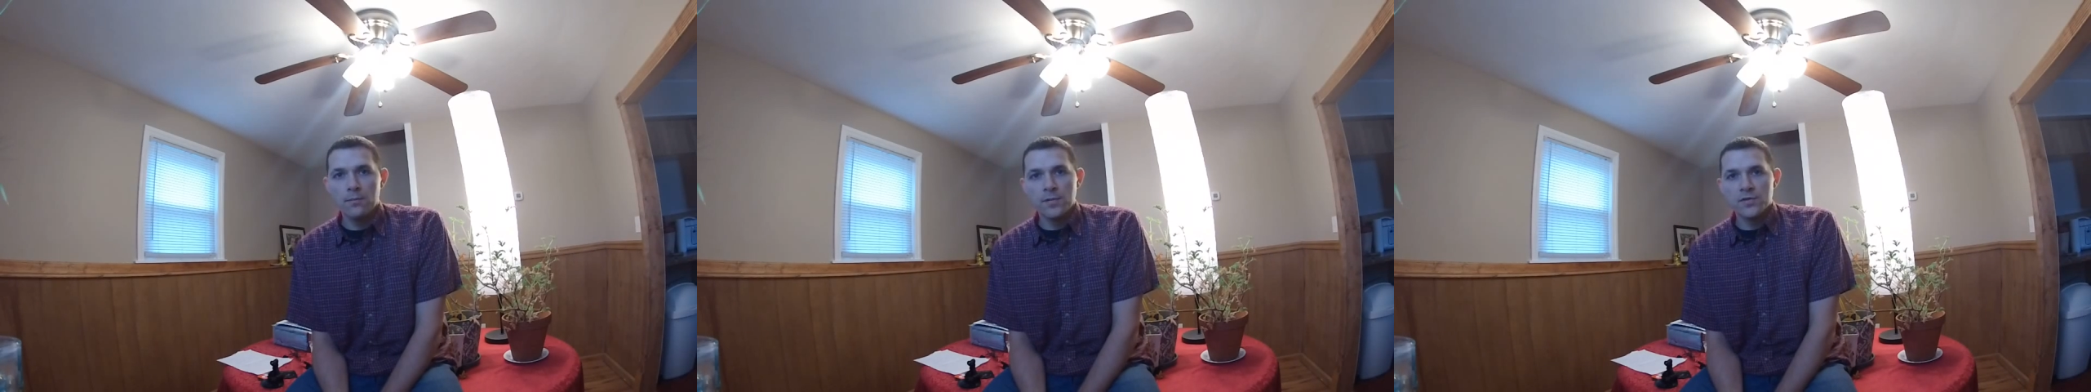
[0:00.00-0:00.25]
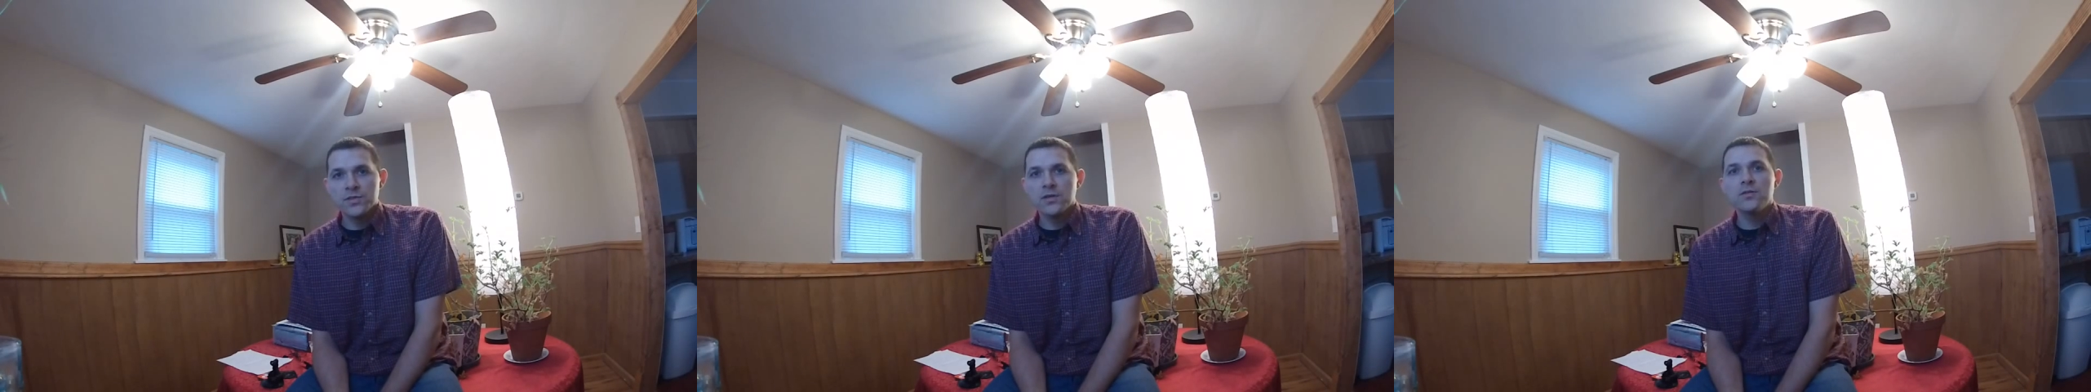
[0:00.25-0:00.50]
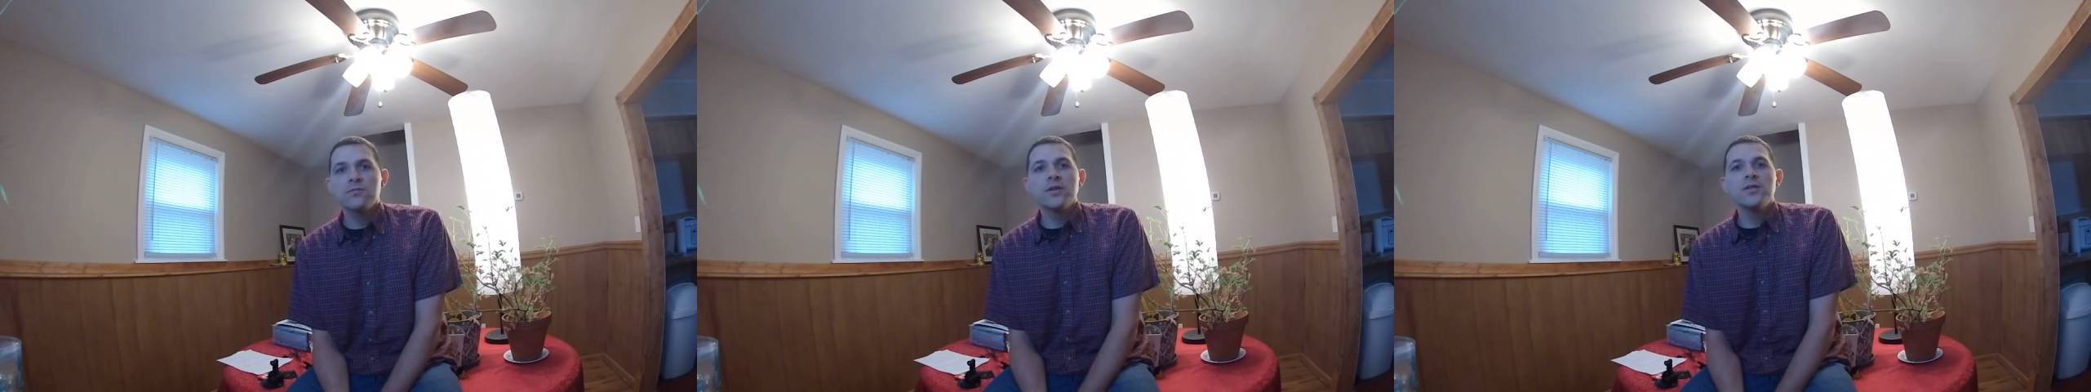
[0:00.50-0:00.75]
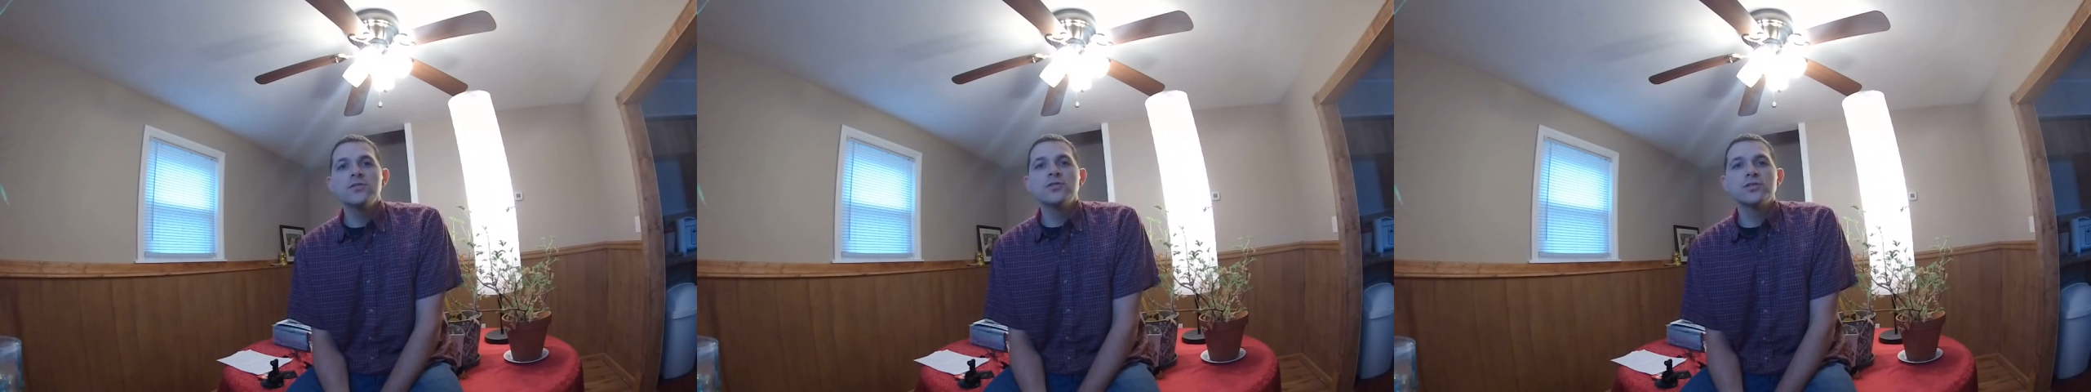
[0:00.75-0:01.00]
There's nothing
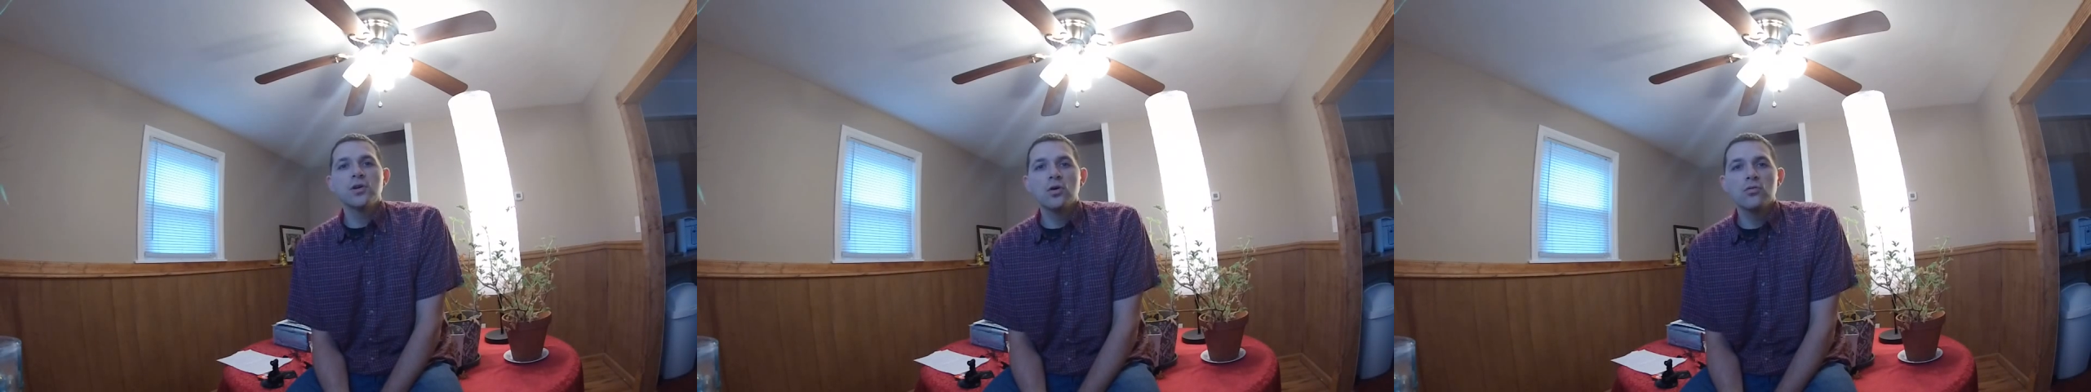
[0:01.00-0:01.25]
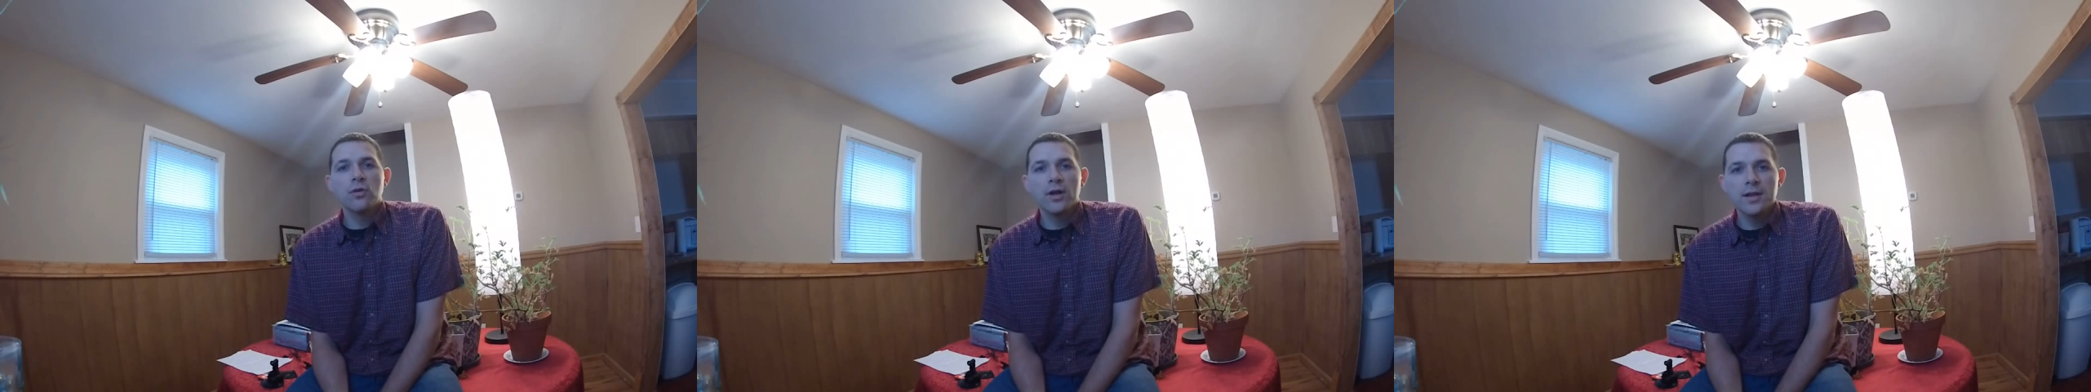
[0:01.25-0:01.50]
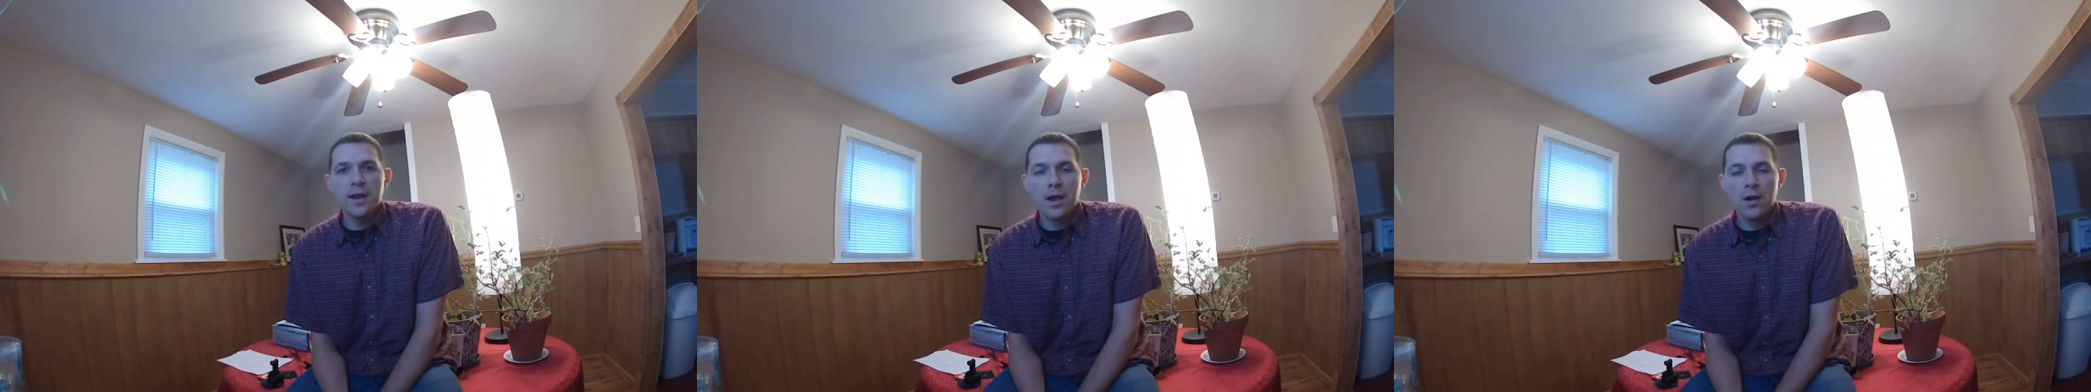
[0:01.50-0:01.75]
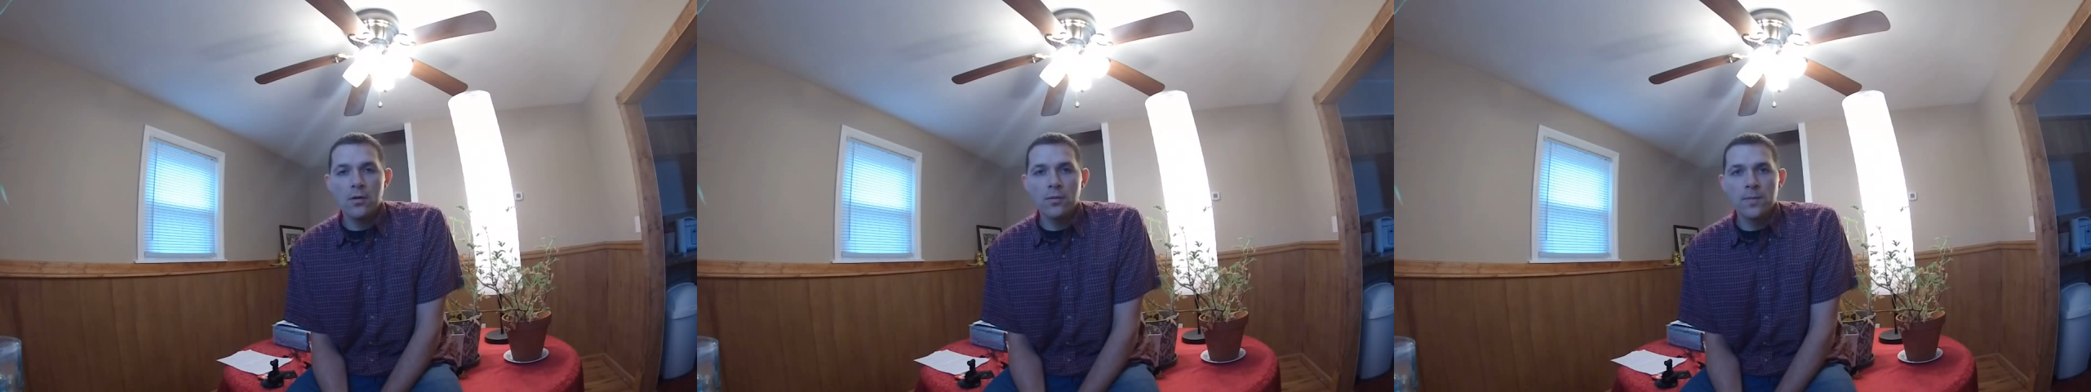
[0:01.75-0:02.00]
written in stone right
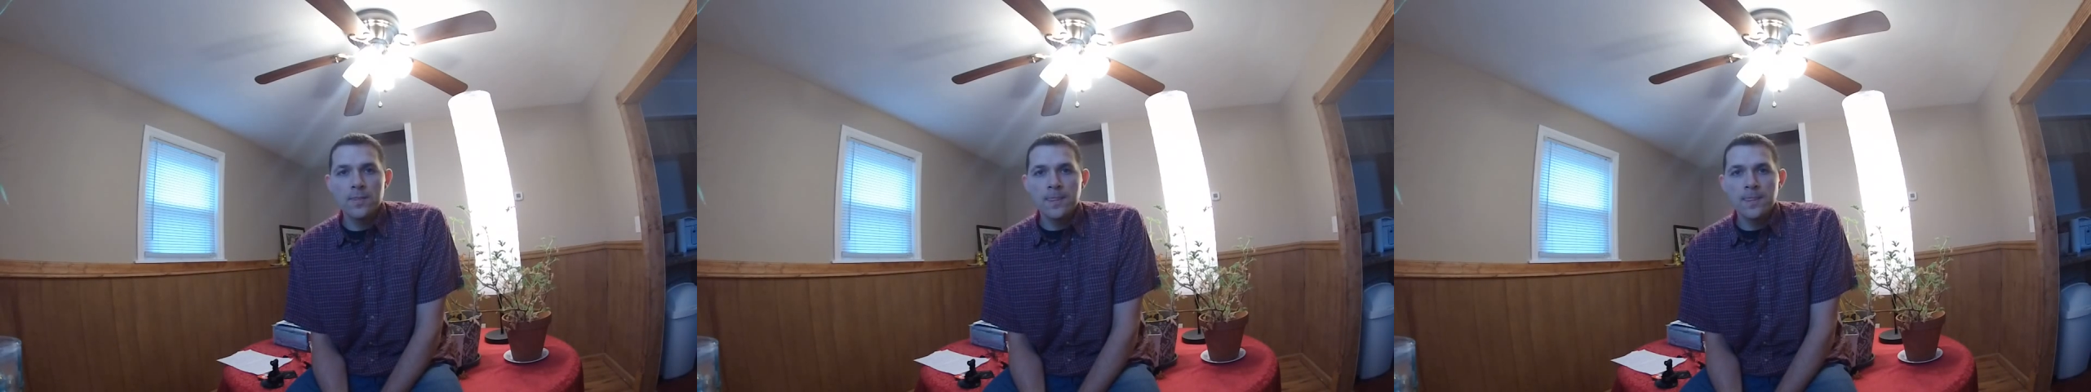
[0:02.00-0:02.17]
now,